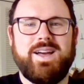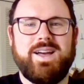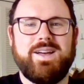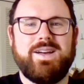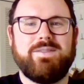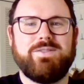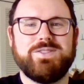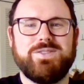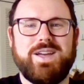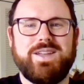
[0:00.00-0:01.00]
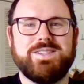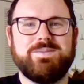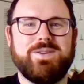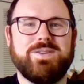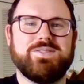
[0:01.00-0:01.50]
I've also had
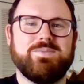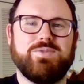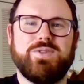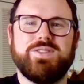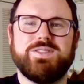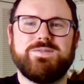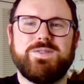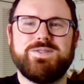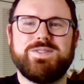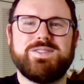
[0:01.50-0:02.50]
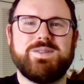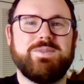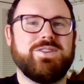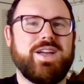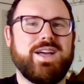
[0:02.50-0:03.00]
experience deploying this phone
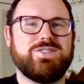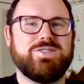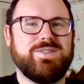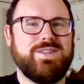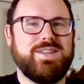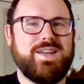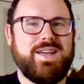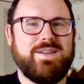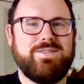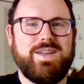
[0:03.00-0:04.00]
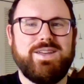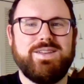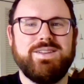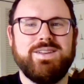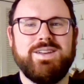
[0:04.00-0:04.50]
system internationally. I have
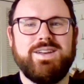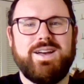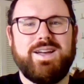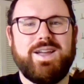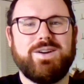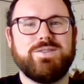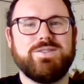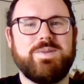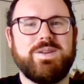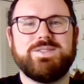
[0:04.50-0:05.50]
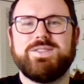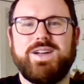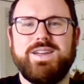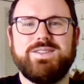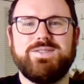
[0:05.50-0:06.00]
a aerospace
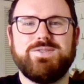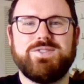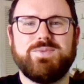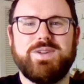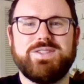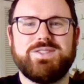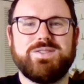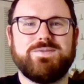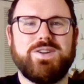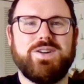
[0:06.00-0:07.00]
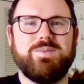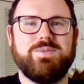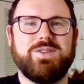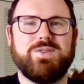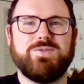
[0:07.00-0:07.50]
client who switched
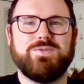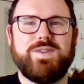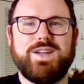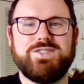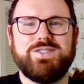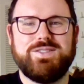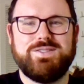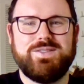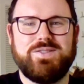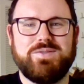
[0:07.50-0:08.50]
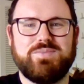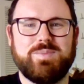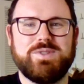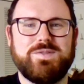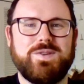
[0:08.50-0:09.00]
from an old-fashioned
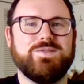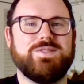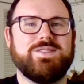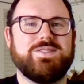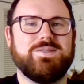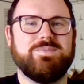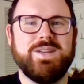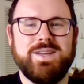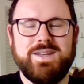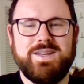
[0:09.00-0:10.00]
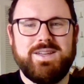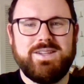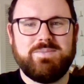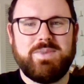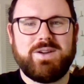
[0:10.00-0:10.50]
on-premise phone system
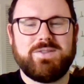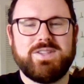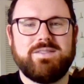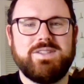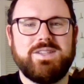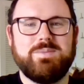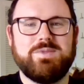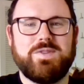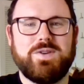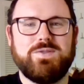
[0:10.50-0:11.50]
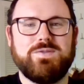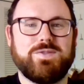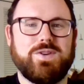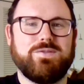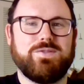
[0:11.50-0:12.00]
into Microsoft Teams Phone
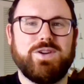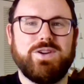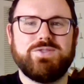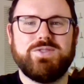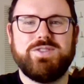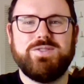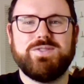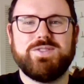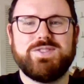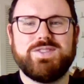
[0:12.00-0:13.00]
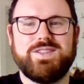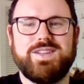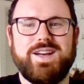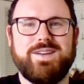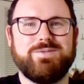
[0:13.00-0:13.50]
for over 100 users.
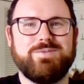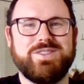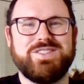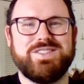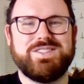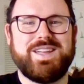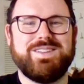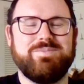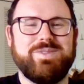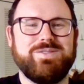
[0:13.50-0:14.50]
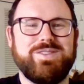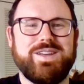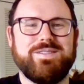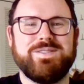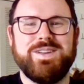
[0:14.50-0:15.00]
We mentioned the
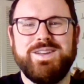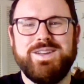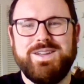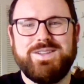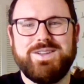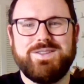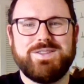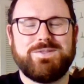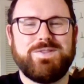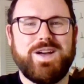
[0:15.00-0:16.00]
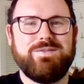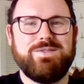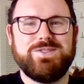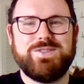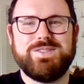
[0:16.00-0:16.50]
scalability. I've done this for
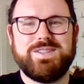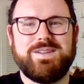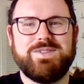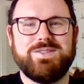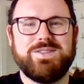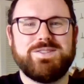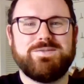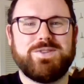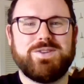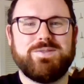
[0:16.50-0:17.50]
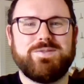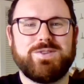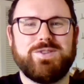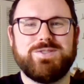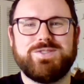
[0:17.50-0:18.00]
5 users, and I've done this for
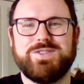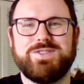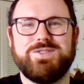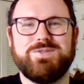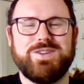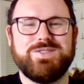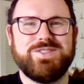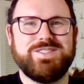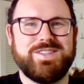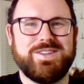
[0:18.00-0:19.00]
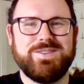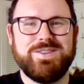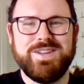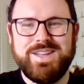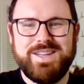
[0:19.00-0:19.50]
closer to 200,
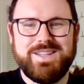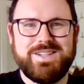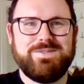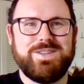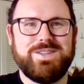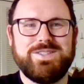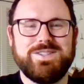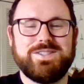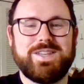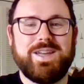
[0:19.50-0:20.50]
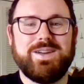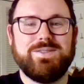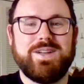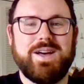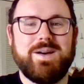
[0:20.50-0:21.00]
so definitely easy to
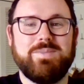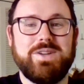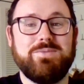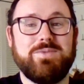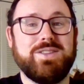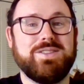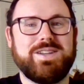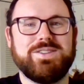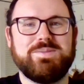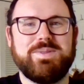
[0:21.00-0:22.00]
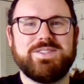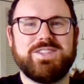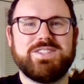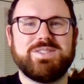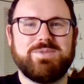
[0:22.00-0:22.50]
scale. But anyway, this aerospace
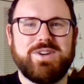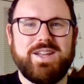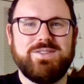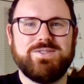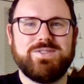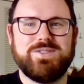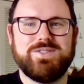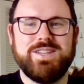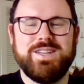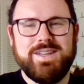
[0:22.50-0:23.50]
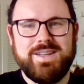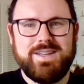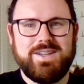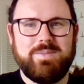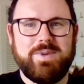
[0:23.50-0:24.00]
customer had users
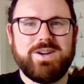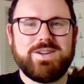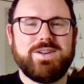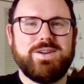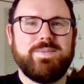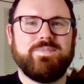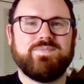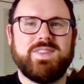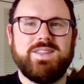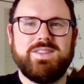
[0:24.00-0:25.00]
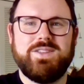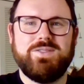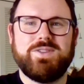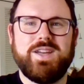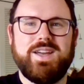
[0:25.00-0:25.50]
in America, in
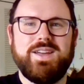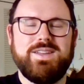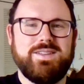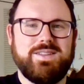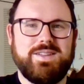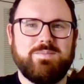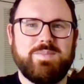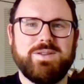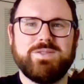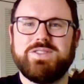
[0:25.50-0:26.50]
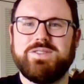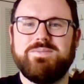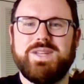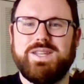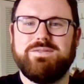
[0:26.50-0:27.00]
the UK, in
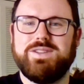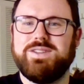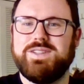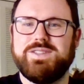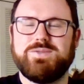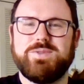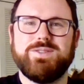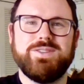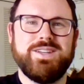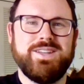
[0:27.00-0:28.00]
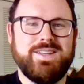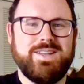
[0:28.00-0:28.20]
Belgium, and even in Israel.